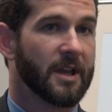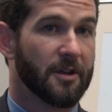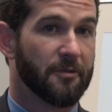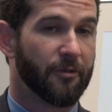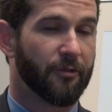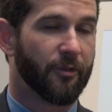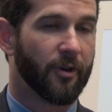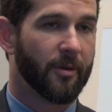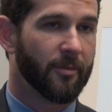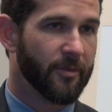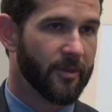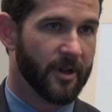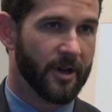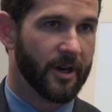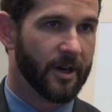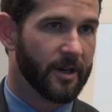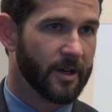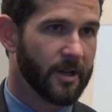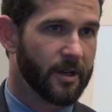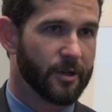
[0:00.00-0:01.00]
And from
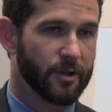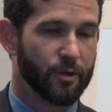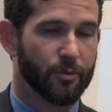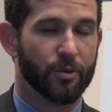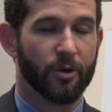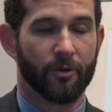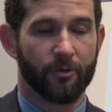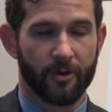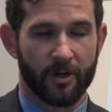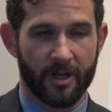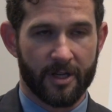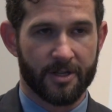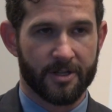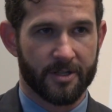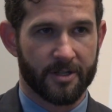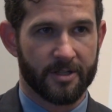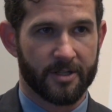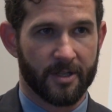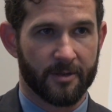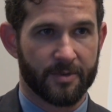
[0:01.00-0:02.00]
there, you build
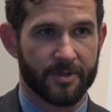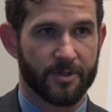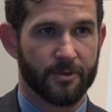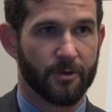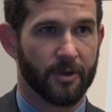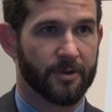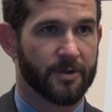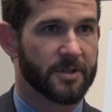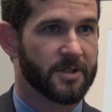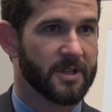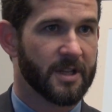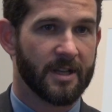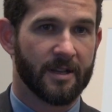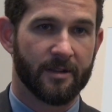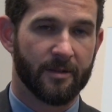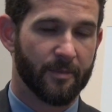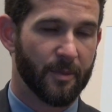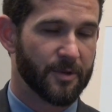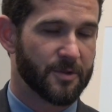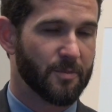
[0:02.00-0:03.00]
relationships. You
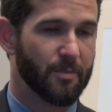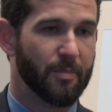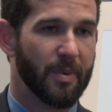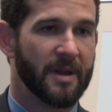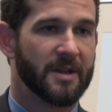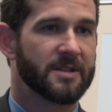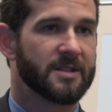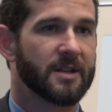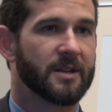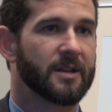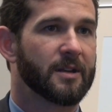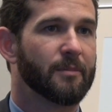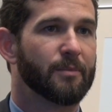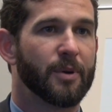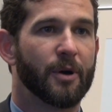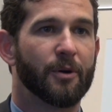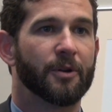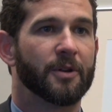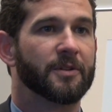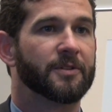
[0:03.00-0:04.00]
understand the most basic
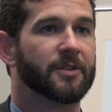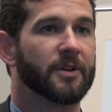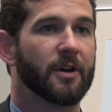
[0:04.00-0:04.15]
components